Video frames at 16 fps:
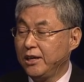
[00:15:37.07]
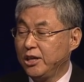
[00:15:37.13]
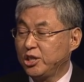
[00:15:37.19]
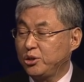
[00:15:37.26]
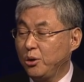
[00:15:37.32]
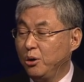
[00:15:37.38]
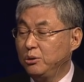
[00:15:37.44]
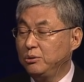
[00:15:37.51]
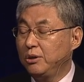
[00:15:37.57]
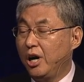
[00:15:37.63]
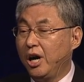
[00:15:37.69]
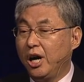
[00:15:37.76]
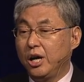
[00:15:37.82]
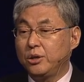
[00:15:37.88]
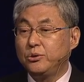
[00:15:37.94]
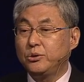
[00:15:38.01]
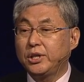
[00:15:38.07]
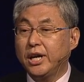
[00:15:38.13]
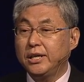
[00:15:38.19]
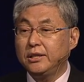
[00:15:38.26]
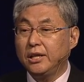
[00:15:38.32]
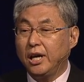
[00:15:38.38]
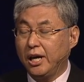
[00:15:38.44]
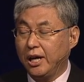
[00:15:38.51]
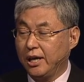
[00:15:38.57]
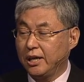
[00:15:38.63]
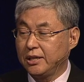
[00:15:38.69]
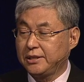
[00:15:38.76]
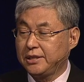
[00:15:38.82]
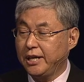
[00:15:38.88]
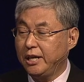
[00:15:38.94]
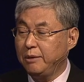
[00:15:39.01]
So you can
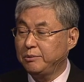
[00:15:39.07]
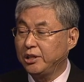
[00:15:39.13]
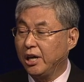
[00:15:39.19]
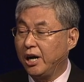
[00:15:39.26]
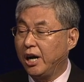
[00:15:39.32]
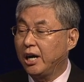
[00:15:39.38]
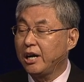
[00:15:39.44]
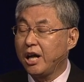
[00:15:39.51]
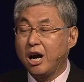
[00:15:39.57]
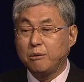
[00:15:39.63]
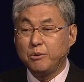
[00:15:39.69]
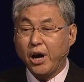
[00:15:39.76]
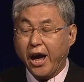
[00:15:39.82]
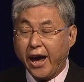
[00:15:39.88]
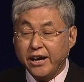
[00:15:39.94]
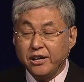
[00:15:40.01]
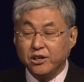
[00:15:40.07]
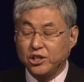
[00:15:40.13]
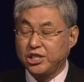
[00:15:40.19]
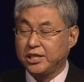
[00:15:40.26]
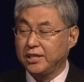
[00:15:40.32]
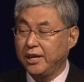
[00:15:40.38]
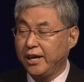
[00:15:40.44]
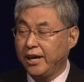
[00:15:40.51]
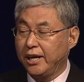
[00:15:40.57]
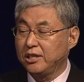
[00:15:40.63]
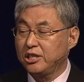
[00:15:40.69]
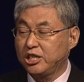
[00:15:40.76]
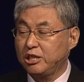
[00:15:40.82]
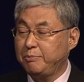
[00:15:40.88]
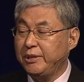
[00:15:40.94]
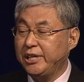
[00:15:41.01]
save the allowable energy and
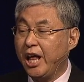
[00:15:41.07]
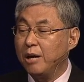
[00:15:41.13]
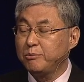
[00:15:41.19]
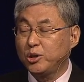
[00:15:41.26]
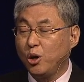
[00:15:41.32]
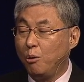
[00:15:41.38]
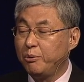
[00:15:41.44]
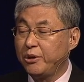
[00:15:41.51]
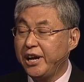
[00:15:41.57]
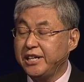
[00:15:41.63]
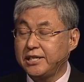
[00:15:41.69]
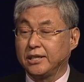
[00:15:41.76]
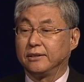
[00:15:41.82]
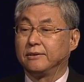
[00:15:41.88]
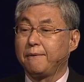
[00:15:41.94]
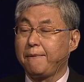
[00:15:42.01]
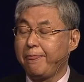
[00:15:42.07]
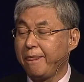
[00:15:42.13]
speed up the operation.